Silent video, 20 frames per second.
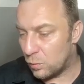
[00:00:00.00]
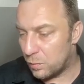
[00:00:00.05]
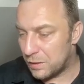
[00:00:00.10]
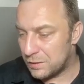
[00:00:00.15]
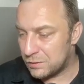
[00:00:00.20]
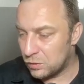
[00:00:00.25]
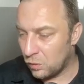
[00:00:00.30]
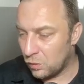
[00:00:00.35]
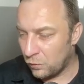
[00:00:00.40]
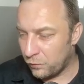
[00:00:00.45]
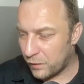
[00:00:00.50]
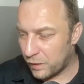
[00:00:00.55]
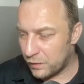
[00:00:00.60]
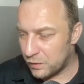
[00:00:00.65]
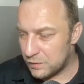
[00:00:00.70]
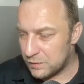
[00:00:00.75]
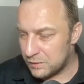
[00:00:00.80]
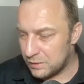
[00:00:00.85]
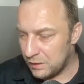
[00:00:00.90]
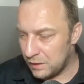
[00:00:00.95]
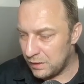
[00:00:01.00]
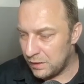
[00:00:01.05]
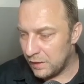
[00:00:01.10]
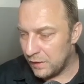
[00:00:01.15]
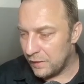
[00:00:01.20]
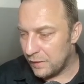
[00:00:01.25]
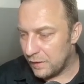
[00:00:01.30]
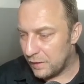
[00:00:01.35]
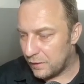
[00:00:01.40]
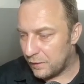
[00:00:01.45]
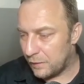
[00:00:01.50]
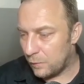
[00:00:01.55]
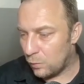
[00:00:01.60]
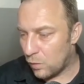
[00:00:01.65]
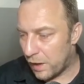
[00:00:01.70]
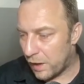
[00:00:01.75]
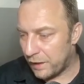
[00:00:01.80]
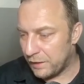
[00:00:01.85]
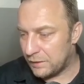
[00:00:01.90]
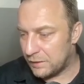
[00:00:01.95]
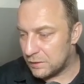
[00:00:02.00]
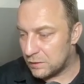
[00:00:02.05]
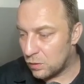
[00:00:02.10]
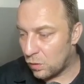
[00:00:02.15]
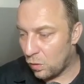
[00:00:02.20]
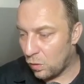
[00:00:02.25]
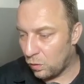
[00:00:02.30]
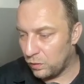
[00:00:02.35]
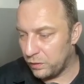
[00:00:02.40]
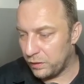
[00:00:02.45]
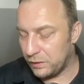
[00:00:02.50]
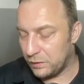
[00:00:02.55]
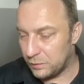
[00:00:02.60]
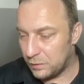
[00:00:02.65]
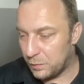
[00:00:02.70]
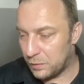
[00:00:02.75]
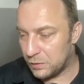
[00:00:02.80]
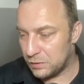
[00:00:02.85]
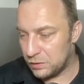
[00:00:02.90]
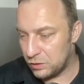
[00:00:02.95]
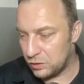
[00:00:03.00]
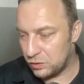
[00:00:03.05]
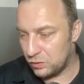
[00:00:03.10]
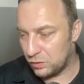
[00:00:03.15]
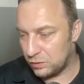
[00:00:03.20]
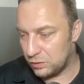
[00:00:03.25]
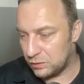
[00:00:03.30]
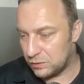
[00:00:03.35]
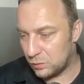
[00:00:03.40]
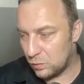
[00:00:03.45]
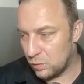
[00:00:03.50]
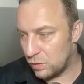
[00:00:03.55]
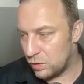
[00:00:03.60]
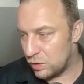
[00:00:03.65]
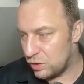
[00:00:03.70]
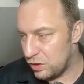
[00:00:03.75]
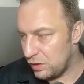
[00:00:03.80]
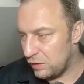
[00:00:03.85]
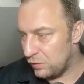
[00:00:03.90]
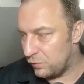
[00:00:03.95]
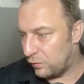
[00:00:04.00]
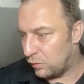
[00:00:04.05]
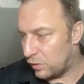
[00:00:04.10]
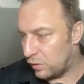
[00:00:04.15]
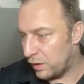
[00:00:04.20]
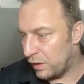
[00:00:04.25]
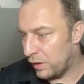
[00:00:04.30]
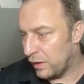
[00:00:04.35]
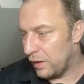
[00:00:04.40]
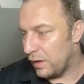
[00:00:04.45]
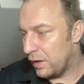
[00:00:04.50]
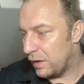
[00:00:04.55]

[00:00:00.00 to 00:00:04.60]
But so far, you see, uh, white is holding the position on the square g4.